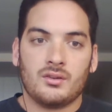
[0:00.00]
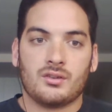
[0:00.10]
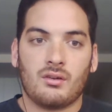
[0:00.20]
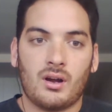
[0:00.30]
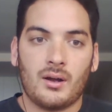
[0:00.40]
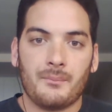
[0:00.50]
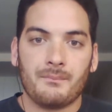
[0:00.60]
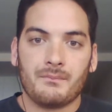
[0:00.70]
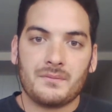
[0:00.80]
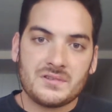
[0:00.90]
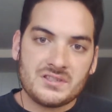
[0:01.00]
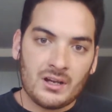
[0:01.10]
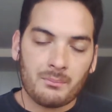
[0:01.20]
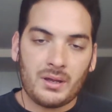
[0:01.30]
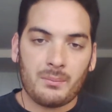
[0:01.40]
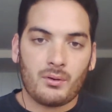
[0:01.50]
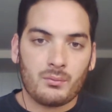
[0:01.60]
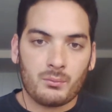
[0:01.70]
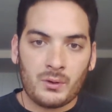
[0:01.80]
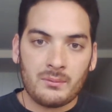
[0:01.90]
So some
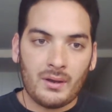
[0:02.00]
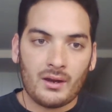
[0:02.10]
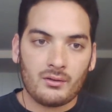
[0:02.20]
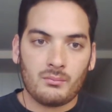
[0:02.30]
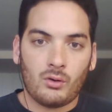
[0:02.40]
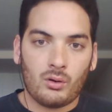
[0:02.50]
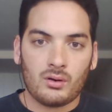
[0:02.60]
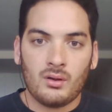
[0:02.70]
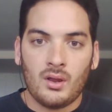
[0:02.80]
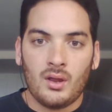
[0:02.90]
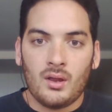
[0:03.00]
people read better more,